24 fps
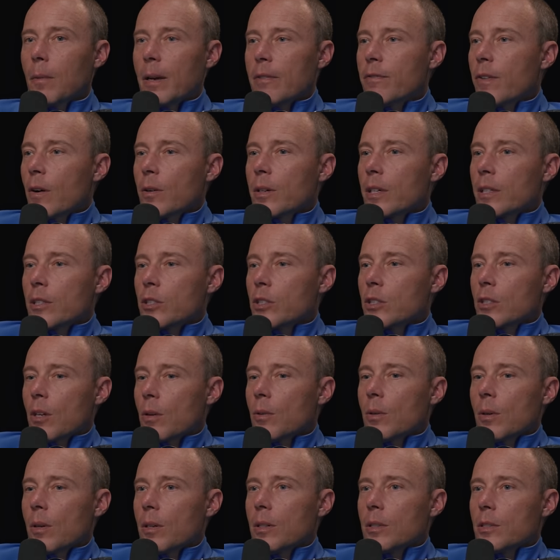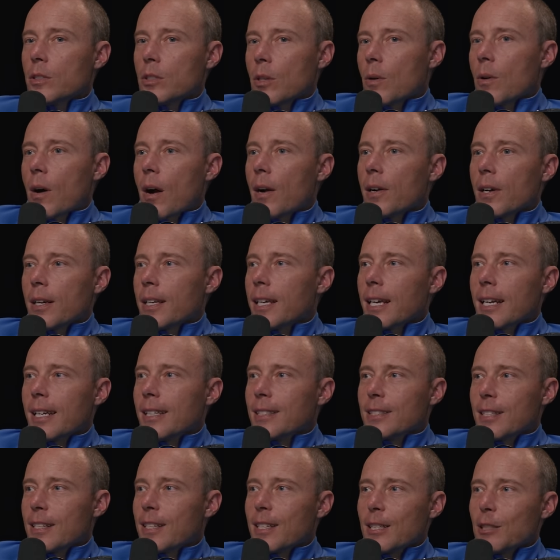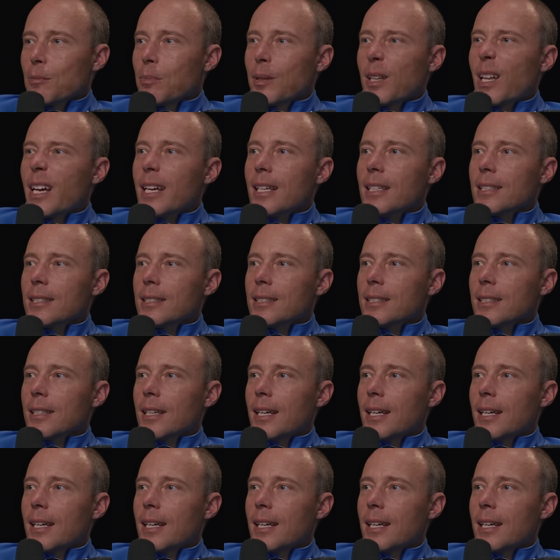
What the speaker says: we focus so hard on getting to this place.